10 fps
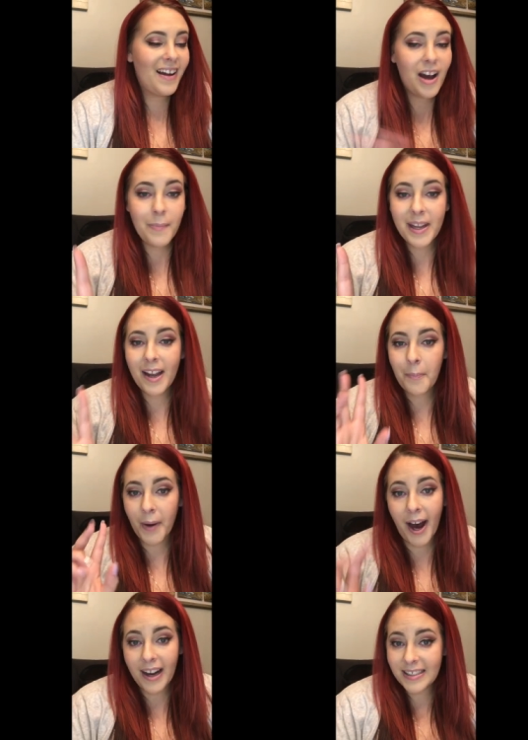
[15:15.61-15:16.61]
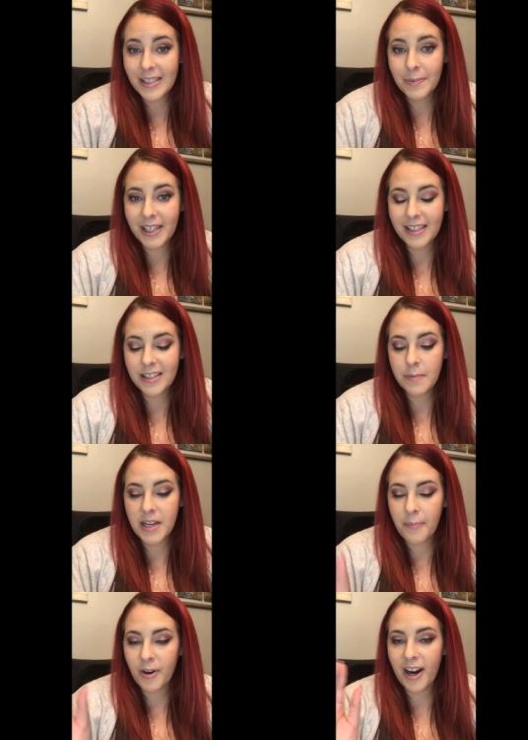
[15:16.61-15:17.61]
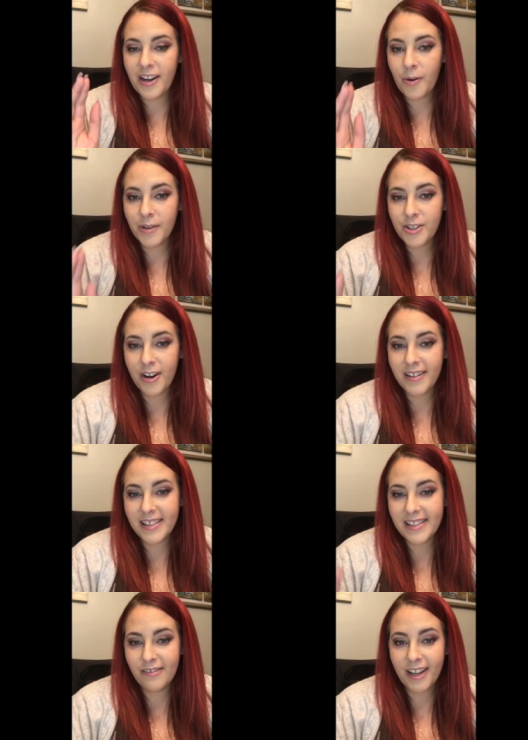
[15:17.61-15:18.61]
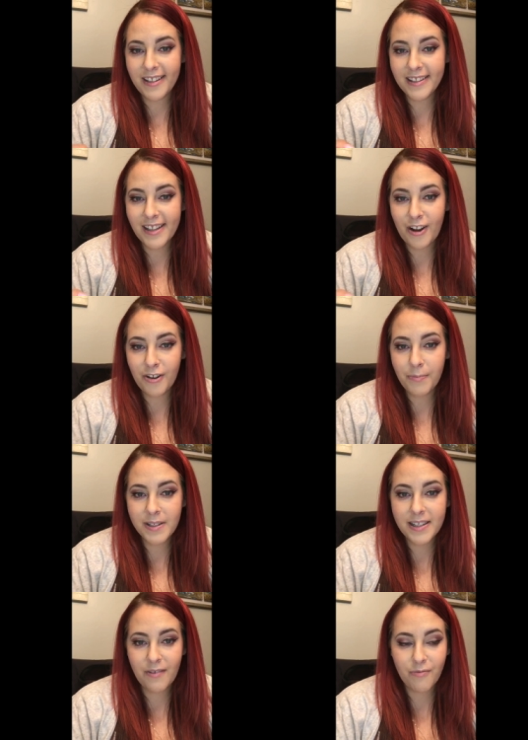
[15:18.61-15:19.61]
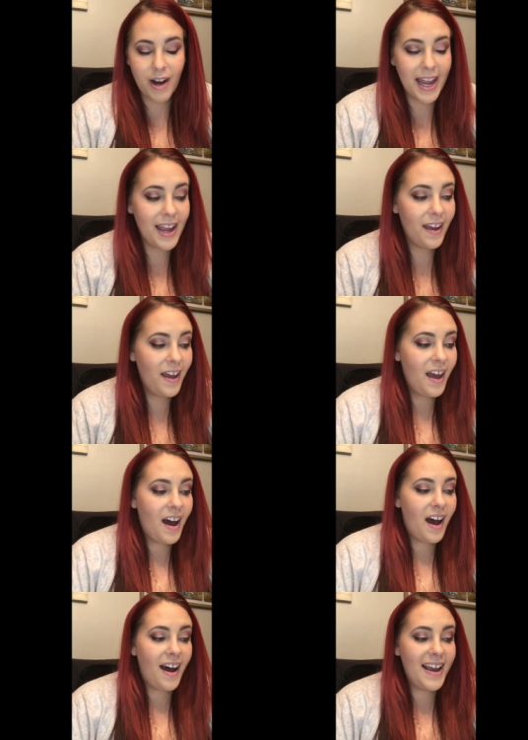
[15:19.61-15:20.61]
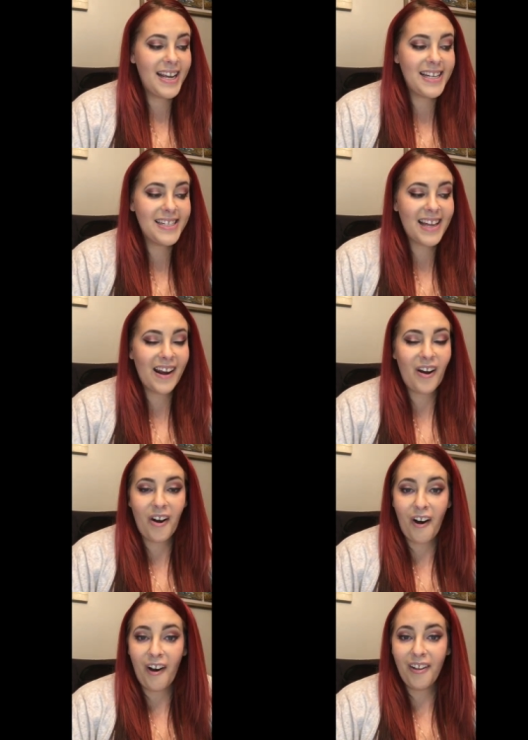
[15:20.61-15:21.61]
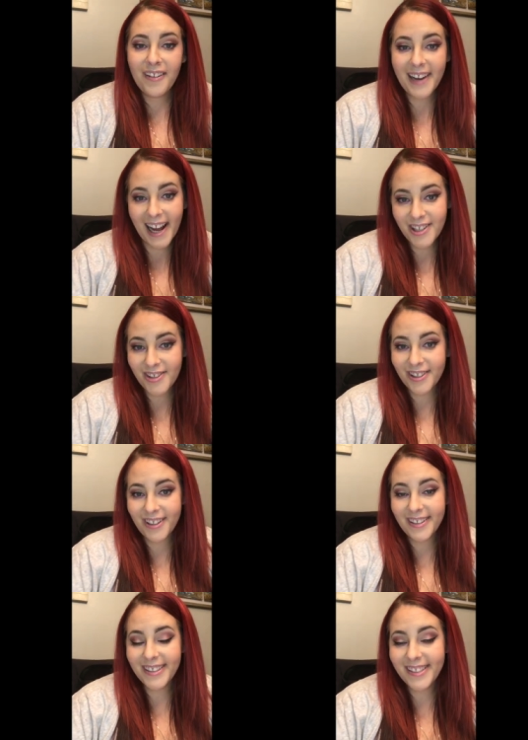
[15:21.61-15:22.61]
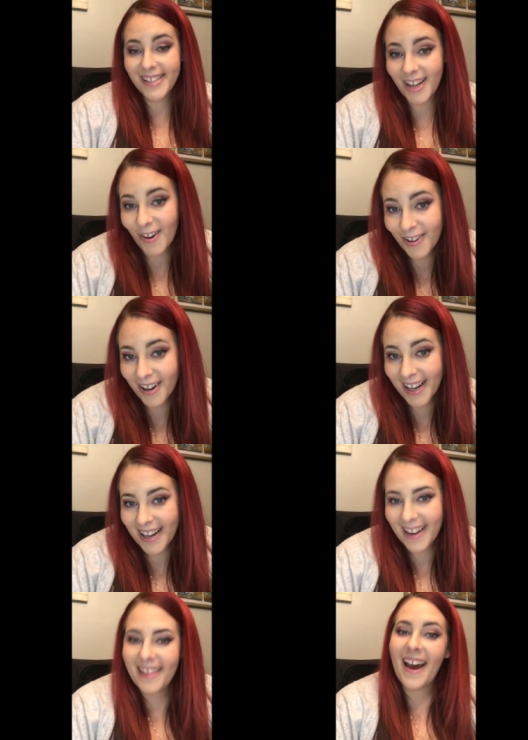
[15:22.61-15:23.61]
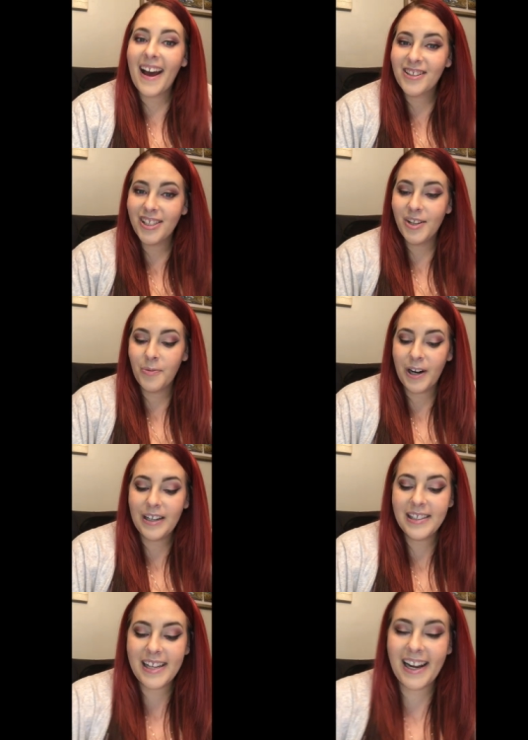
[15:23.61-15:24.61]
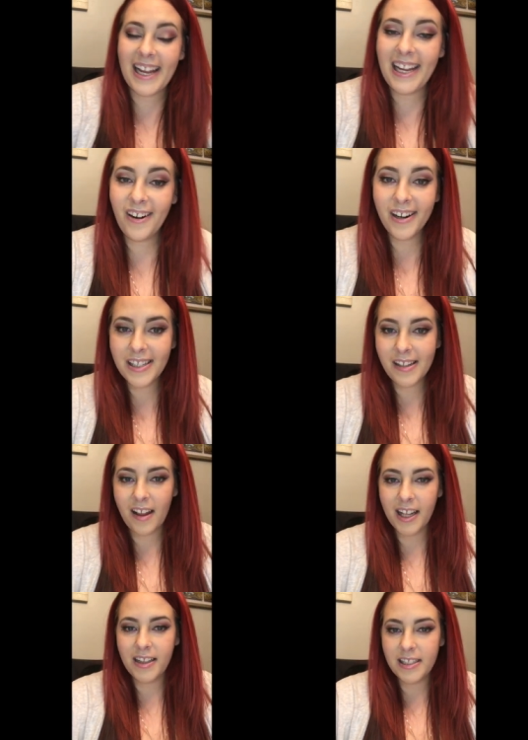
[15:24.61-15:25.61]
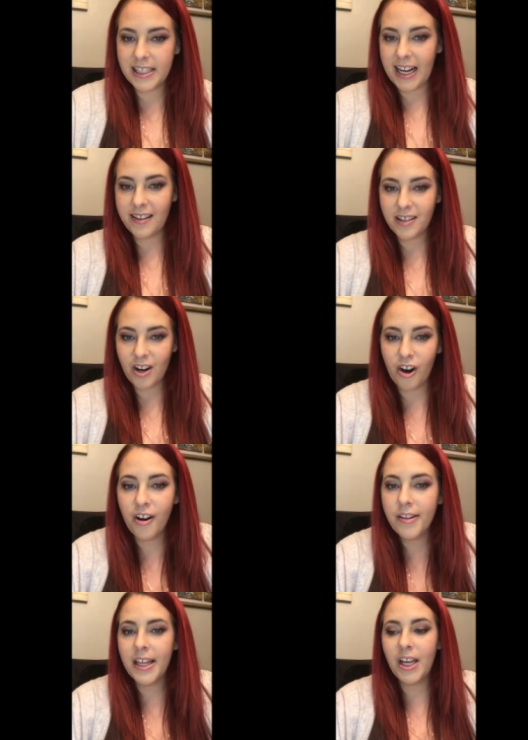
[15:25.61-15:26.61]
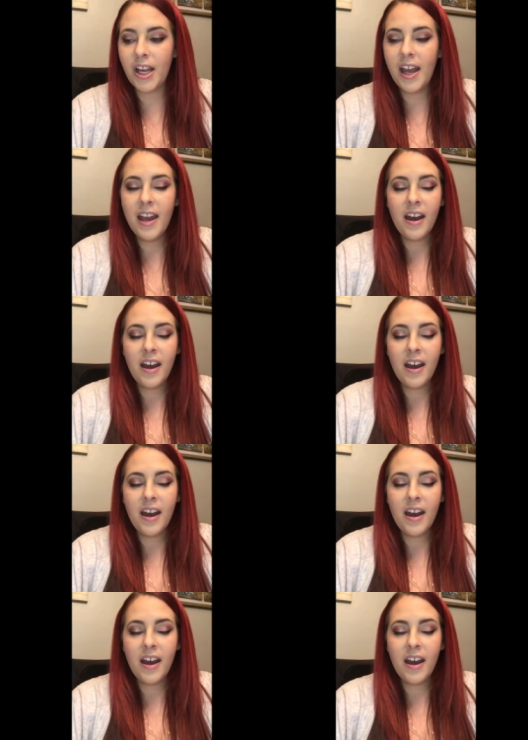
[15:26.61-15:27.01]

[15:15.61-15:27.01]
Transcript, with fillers: coming possibly in September, I know we're trying to still get this 100% right, is an all natural deodorant that actually works. And I hear it's got like this nice earthy,